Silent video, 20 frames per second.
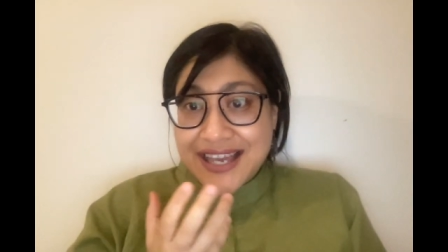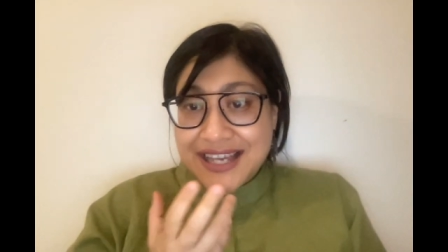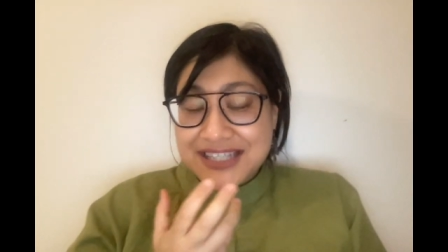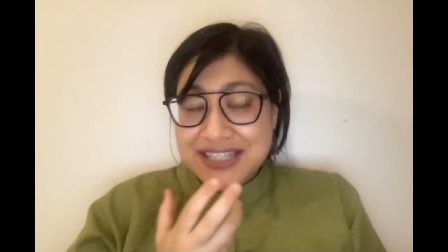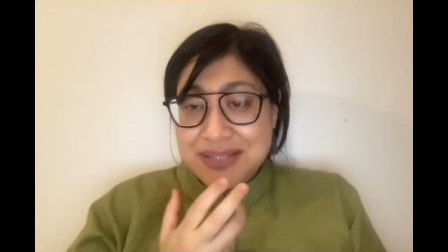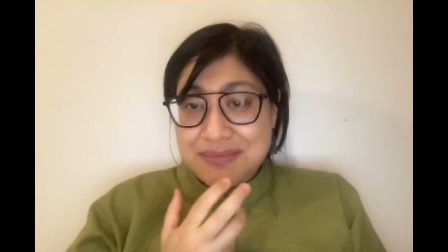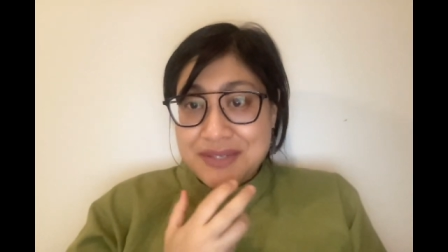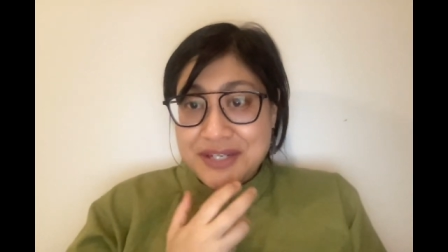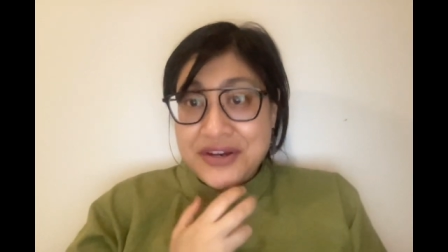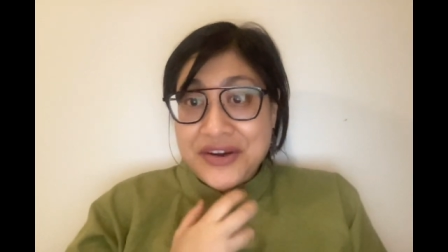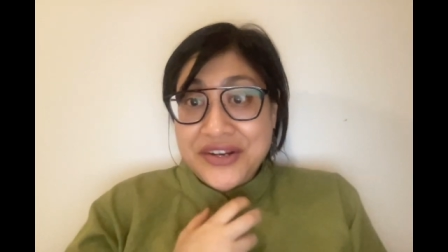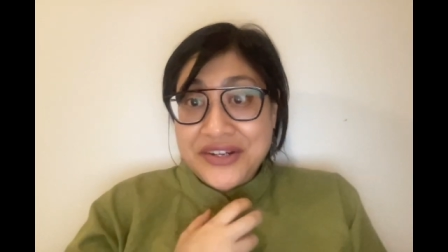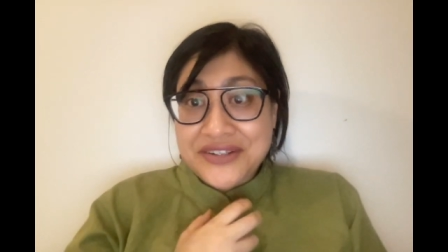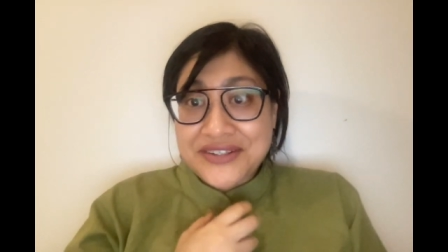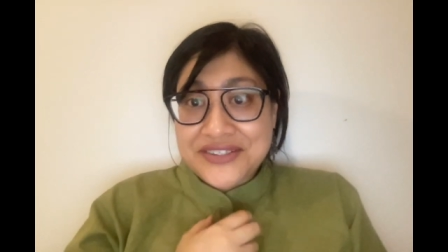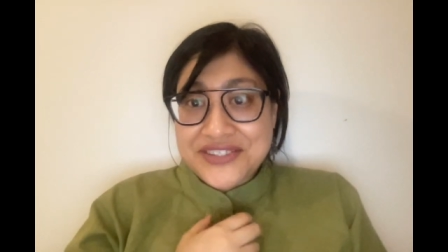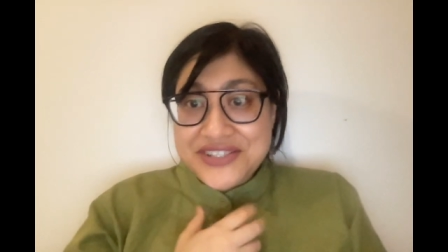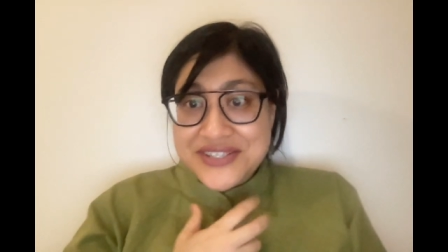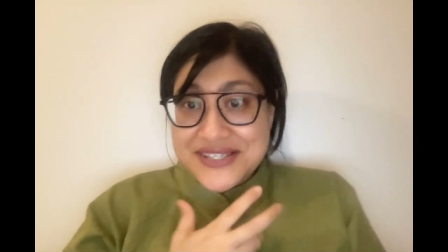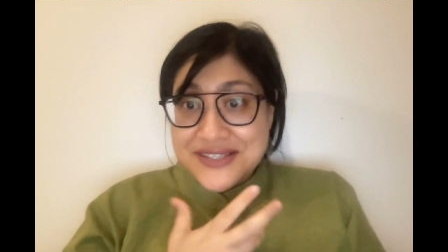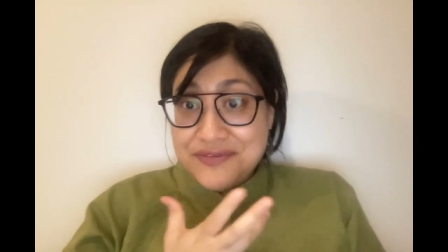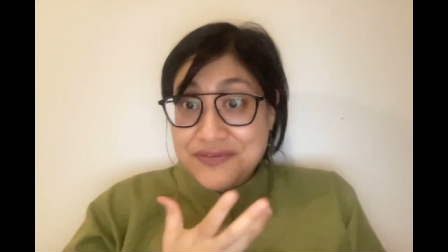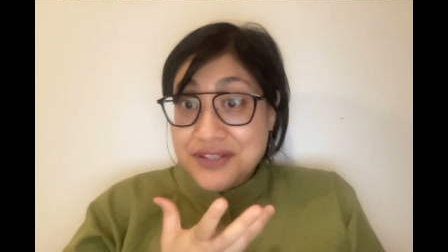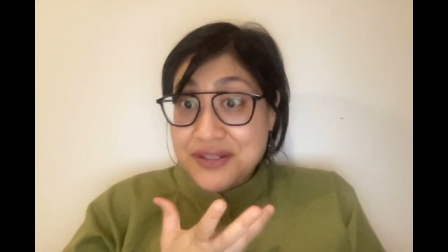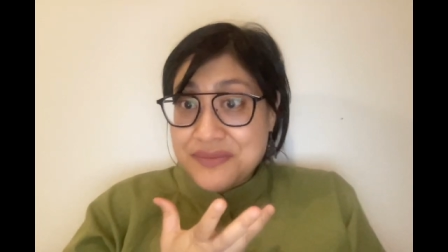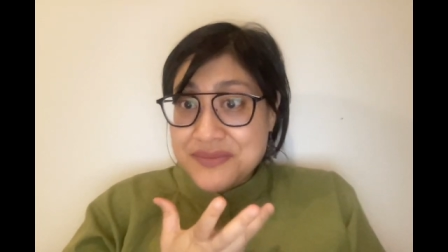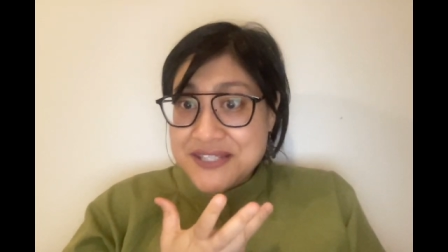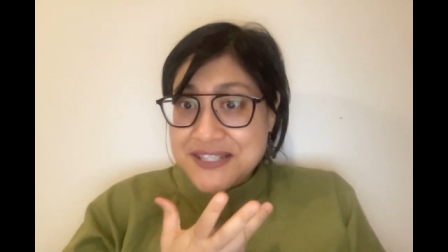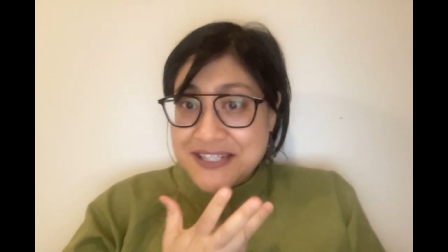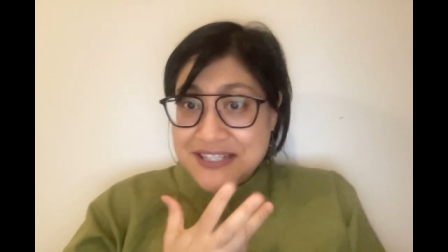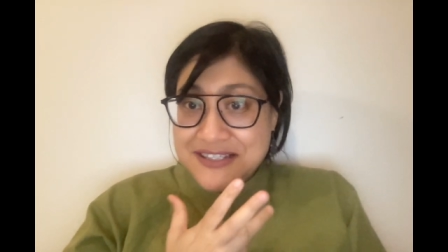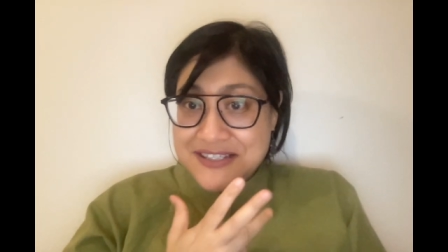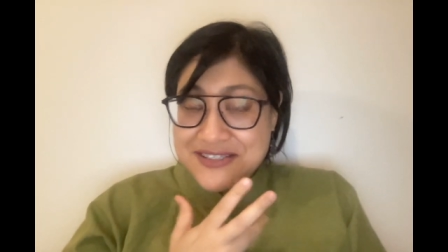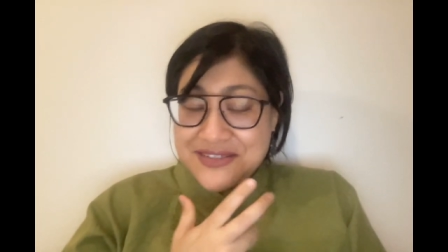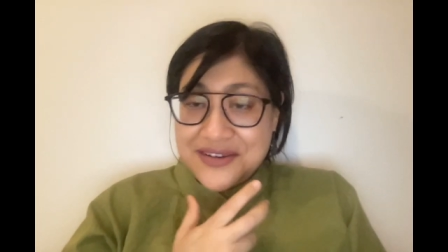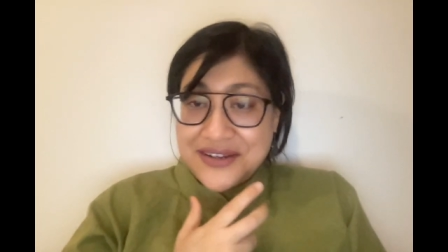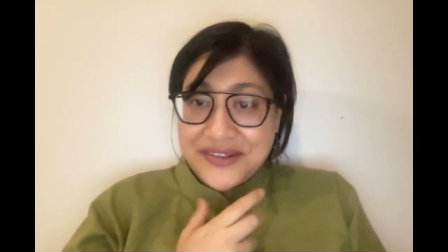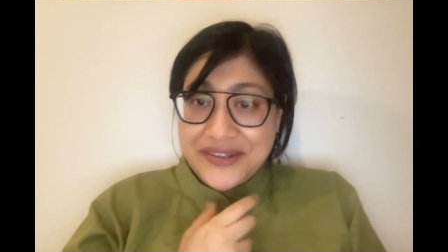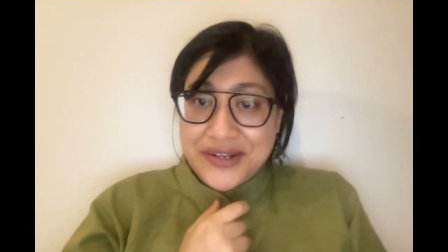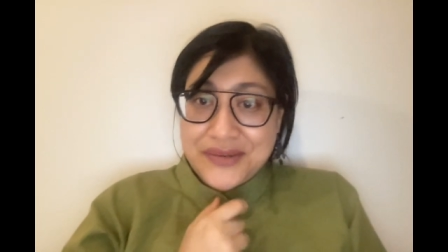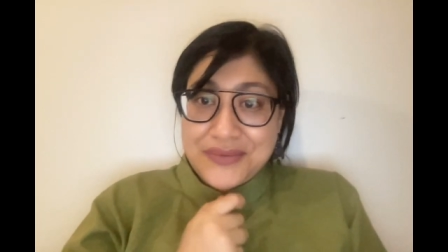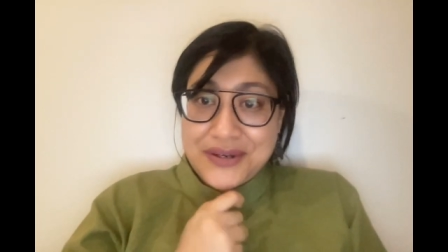academic article. She's a film studies scholar